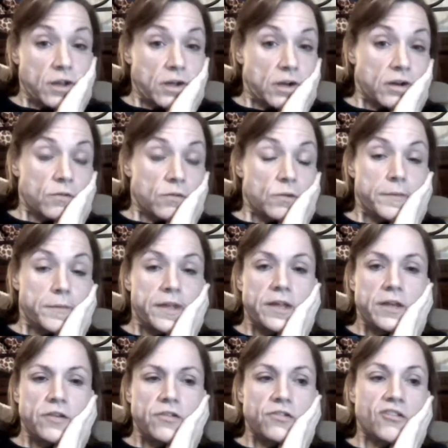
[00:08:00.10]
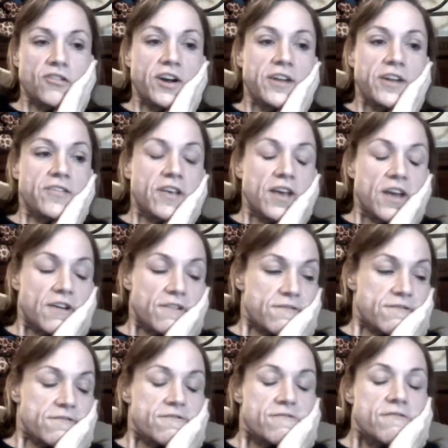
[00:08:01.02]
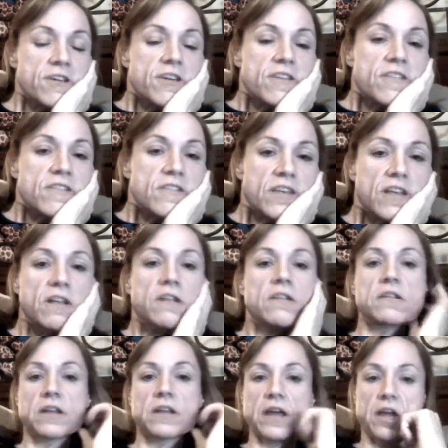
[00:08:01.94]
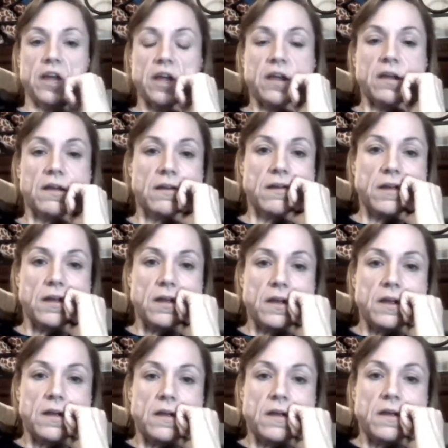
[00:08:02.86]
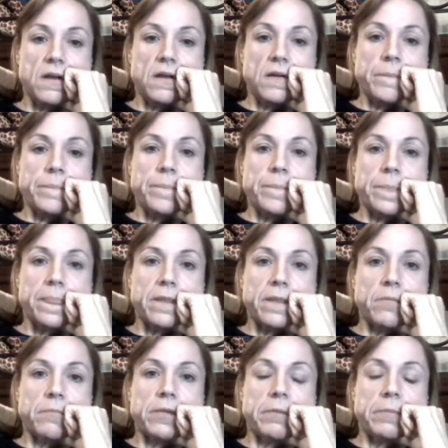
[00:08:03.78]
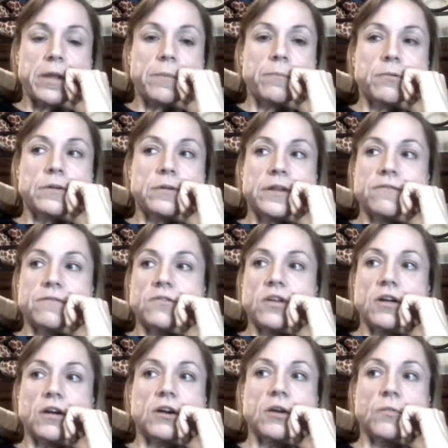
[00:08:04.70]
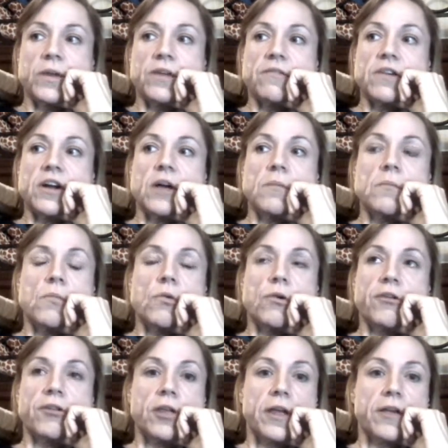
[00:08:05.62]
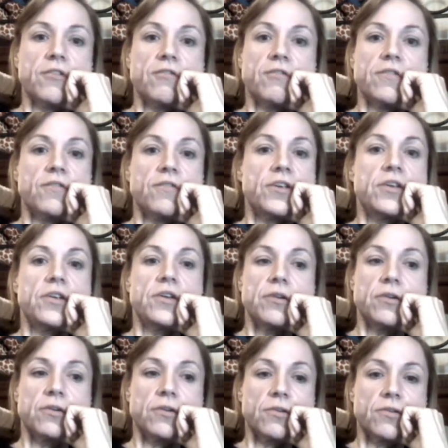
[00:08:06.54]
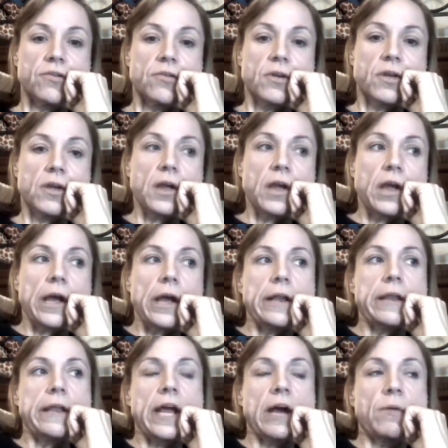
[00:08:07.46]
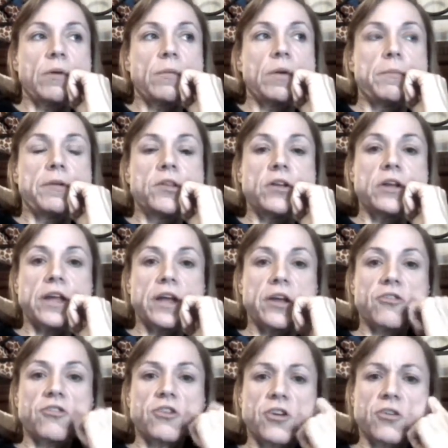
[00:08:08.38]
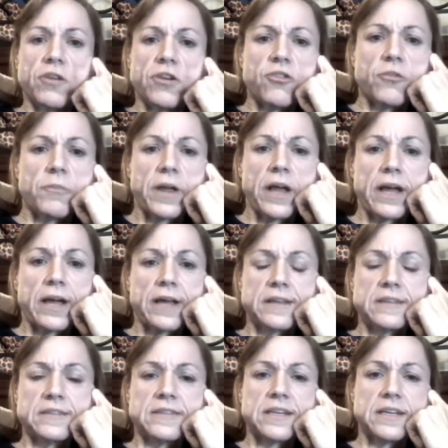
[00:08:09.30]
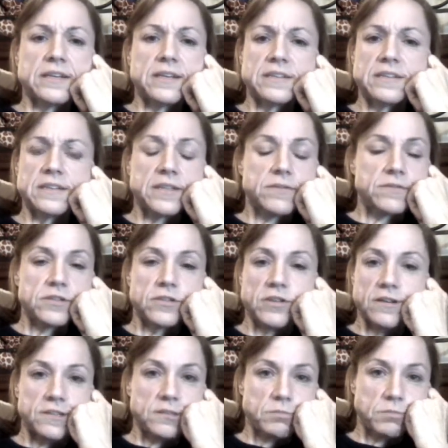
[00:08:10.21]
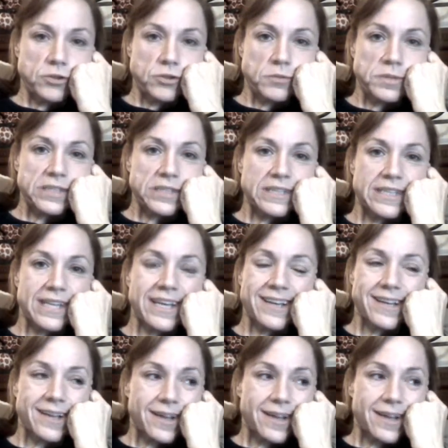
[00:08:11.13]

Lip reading: longer. We're making strides every single day to make people live longer. We've come more in the last 50 years. And yeah, we may be looking at a generation behind us that doesn't live as long as we do because